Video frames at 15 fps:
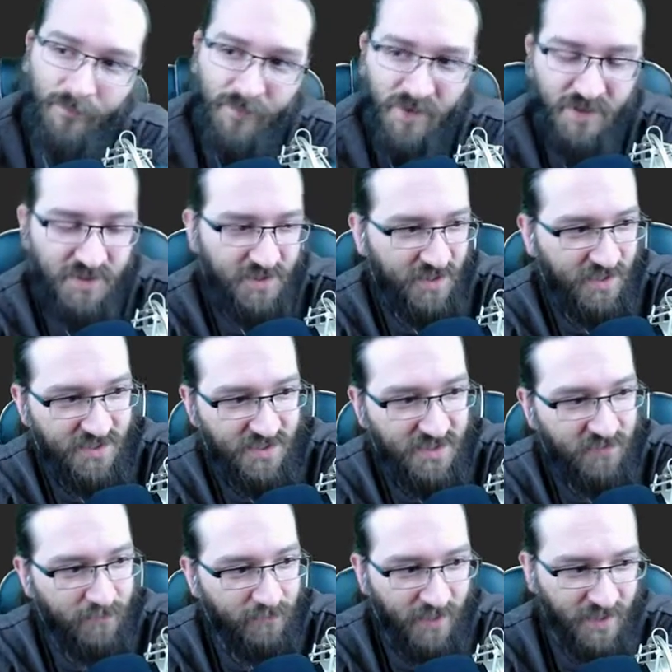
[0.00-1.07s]
But it's a
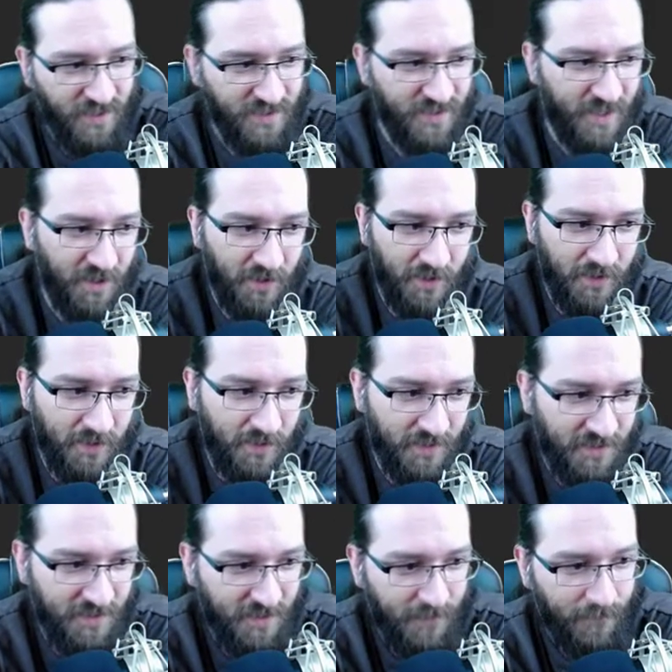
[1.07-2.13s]
different byte entirely, like
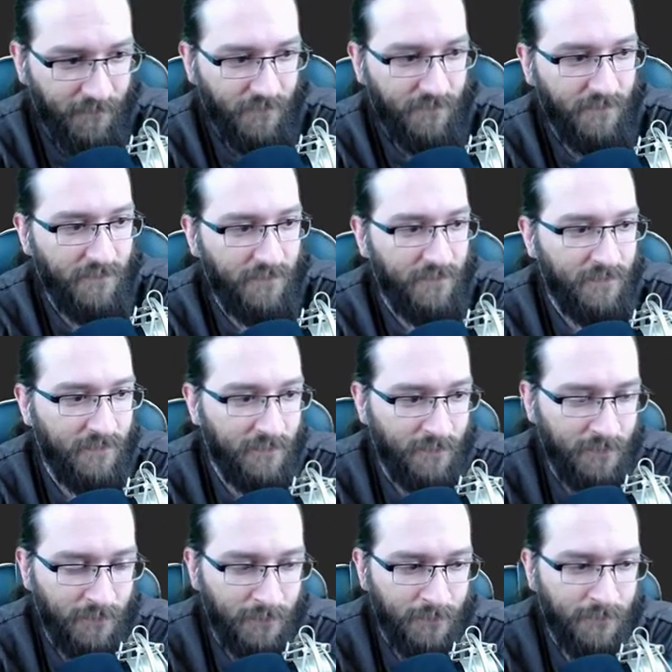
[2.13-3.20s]
you say.
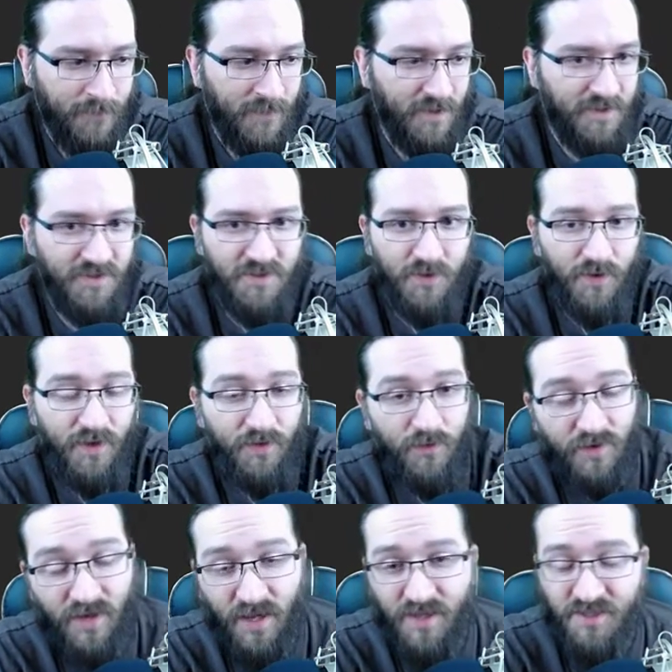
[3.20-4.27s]
So
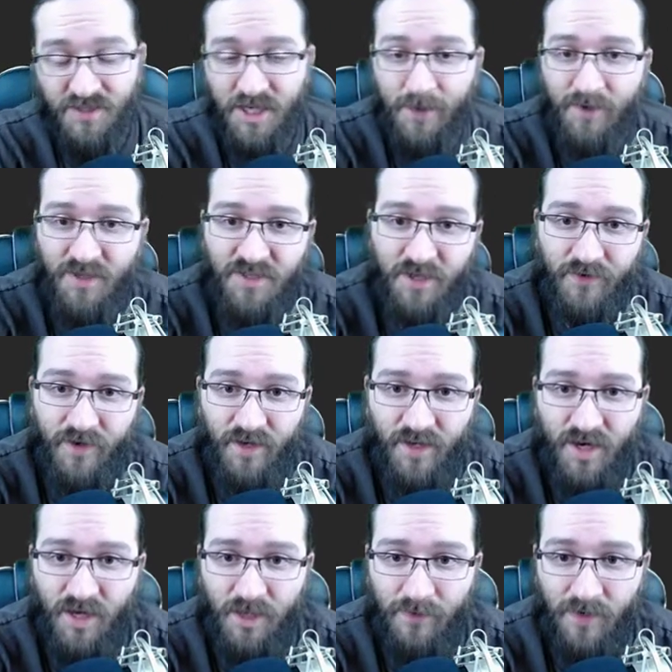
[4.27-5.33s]
each time I generate a
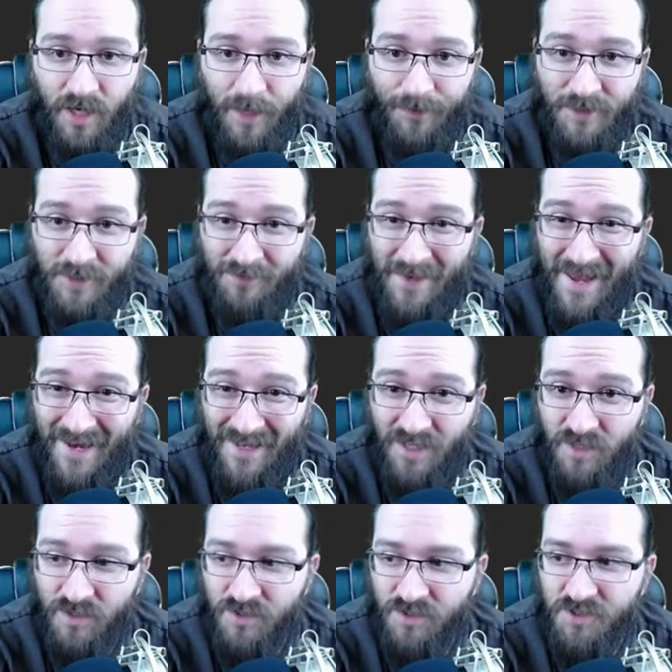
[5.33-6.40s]
column, I am
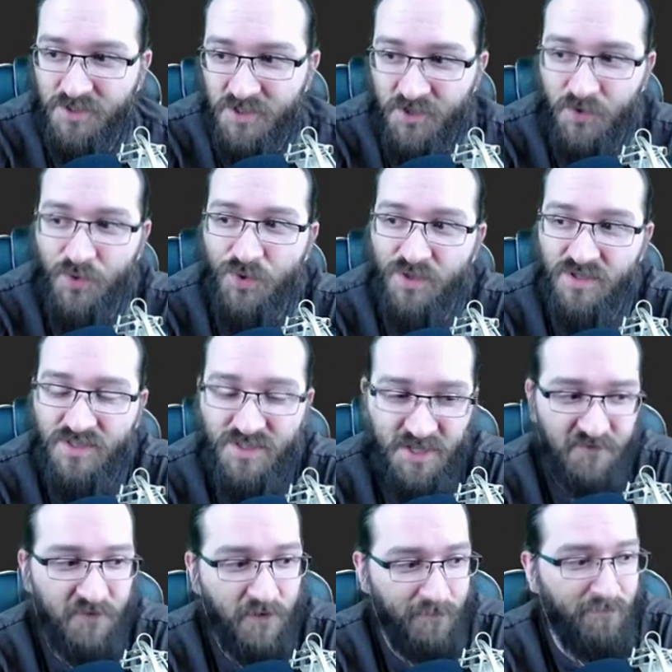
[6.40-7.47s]
spanning 2
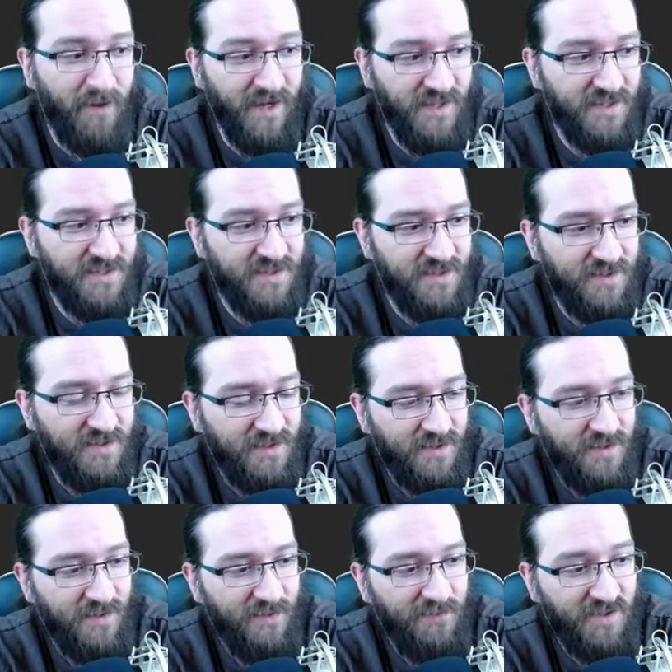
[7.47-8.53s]
different bytes,
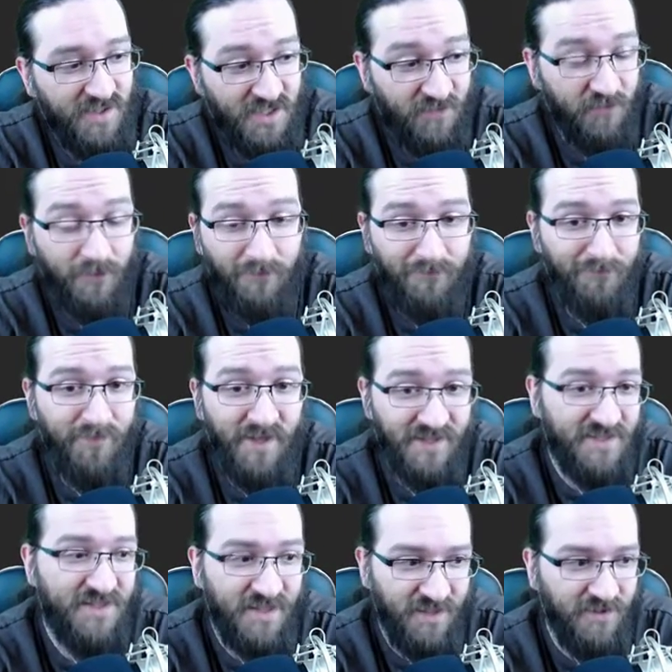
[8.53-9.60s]
but different
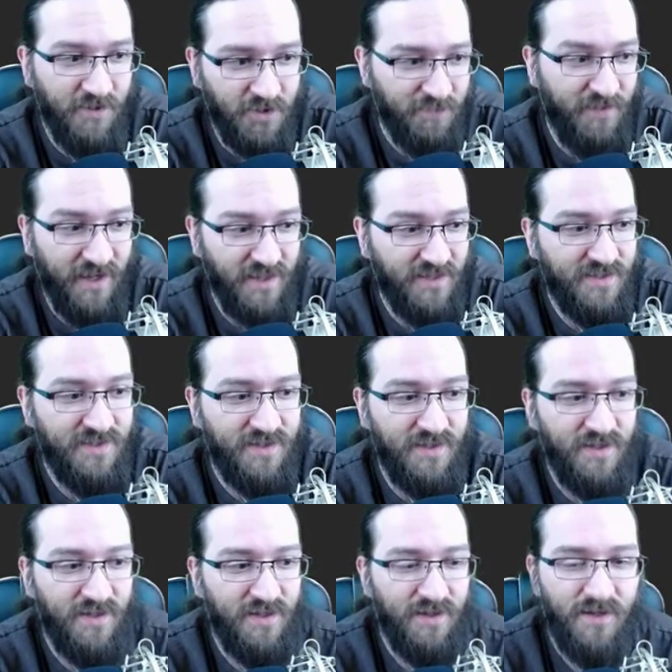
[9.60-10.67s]
bits in those bytes.
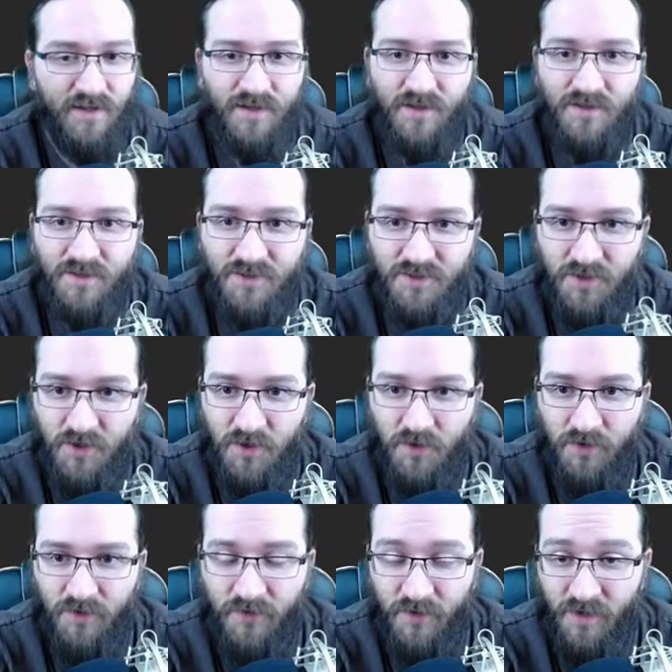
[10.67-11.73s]

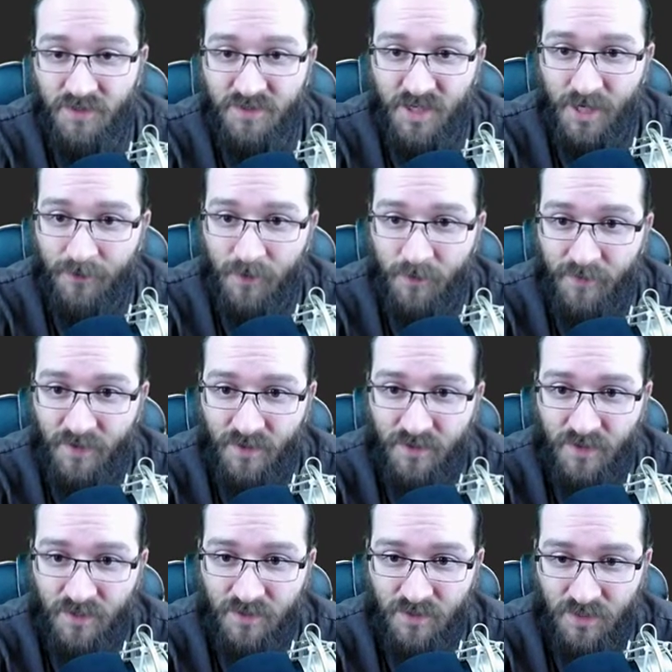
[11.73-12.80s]
So the first time it'll be
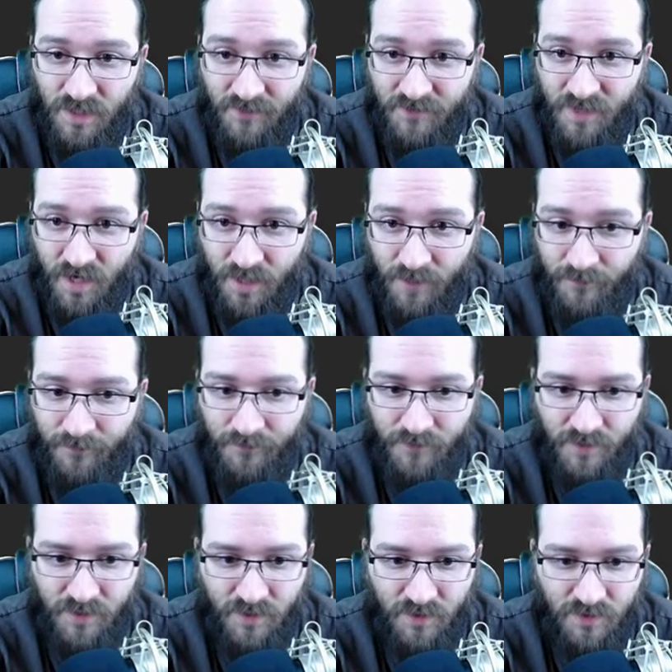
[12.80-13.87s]
like the left column.
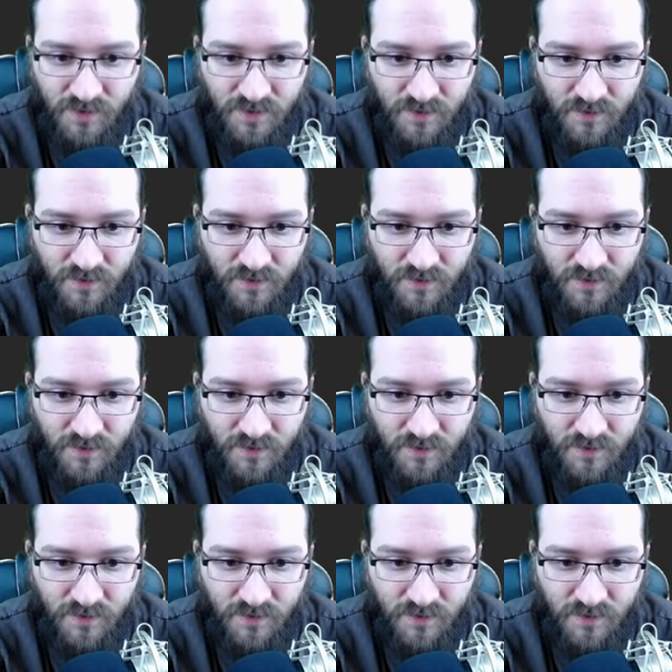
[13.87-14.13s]
Yeah,